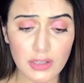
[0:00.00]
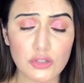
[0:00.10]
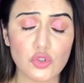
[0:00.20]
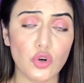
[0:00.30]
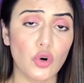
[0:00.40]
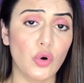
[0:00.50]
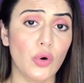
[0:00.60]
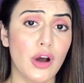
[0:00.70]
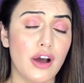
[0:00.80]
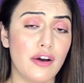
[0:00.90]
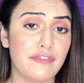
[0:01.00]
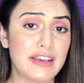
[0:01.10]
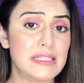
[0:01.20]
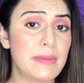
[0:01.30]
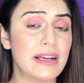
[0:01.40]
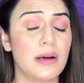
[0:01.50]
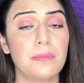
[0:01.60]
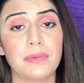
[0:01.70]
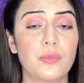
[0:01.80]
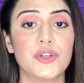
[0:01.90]
So face
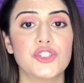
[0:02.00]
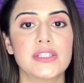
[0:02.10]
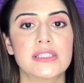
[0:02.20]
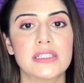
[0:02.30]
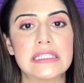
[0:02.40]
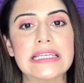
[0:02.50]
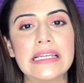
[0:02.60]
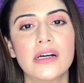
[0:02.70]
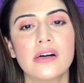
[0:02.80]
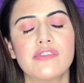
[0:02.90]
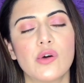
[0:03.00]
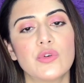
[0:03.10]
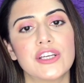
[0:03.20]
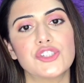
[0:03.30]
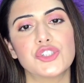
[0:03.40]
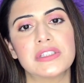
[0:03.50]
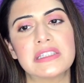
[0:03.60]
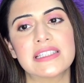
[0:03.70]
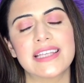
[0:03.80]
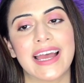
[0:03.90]
makeup, which is concealer,
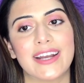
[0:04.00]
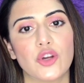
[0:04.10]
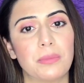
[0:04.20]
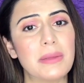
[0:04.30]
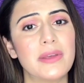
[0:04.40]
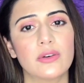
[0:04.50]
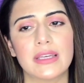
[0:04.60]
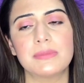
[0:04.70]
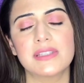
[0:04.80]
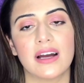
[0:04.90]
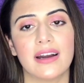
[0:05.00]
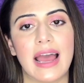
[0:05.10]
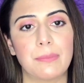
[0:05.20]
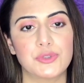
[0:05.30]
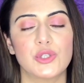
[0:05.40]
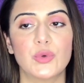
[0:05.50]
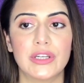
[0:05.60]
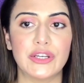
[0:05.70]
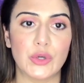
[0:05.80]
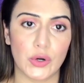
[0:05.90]
foundations, and your BB creams are
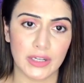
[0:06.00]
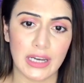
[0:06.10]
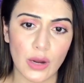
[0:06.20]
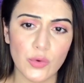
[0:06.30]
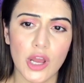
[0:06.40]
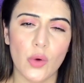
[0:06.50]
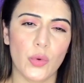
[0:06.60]
absolutely not allowed.